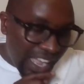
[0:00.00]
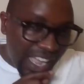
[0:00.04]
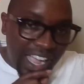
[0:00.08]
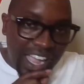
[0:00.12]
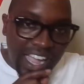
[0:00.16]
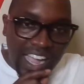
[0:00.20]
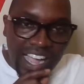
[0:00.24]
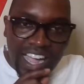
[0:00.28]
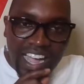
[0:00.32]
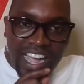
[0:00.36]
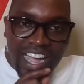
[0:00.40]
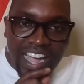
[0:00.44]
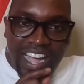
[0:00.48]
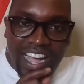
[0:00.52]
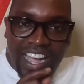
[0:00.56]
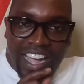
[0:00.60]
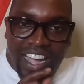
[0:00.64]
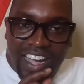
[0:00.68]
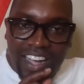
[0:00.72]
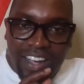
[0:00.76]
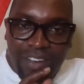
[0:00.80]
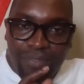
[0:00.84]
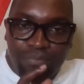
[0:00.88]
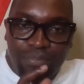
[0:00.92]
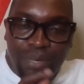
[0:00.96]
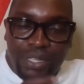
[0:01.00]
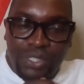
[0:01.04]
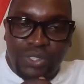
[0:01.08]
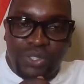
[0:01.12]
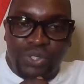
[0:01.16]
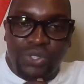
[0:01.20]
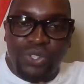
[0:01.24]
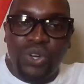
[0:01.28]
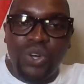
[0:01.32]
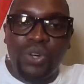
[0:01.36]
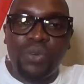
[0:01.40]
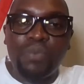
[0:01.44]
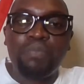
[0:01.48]

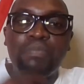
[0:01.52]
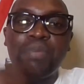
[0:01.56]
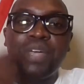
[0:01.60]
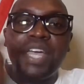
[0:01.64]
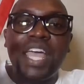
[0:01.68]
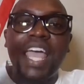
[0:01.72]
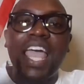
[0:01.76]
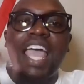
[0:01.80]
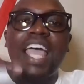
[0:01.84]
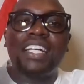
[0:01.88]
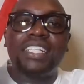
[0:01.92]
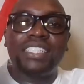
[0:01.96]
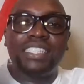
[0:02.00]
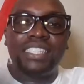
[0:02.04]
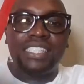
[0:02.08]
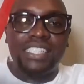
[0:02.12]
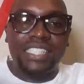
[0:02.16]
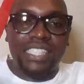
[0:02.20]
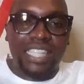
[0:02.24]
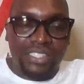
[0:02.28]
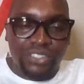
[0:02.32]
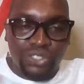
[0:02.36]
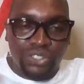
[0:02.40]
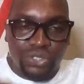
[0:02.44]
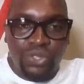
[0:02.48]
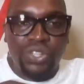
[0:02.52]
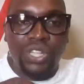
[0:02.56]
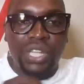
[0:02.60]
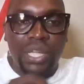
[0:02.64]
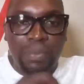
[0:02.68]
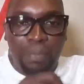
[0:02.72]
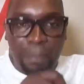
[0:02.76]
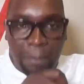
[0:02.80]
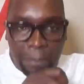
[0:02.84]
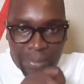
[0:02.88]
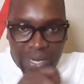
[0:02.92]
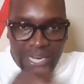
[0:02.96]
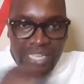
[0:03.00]
but you don't pay extra. So
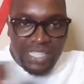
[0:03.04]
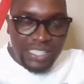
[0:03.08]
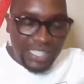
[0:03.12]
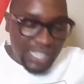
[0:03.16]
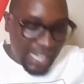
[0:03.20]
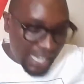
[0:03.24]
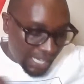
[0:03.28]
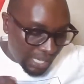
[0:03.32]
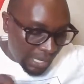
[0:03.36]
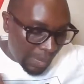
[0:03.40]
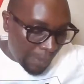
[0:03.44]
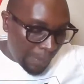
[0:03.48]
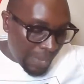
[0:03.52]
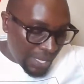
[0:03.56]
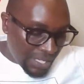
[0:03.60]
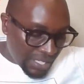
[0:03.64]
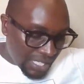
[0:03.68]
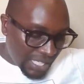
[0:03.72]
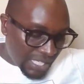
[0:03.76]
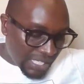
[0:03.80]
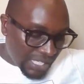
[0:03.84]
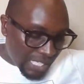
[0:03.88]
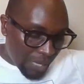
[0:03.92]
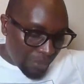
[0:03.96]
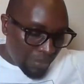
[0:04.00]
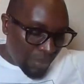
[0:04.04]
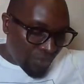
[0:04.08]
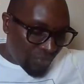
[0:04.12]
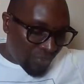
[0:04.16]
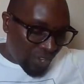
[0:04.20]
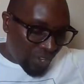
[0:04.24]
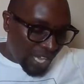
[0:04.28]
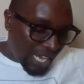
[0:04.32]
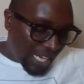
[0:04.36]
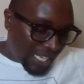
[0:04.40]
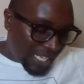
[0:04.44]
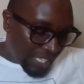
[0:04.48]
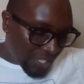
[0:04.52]
the price tag remains the same.
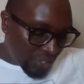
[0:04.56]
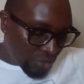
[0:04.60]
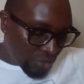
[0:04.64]
If I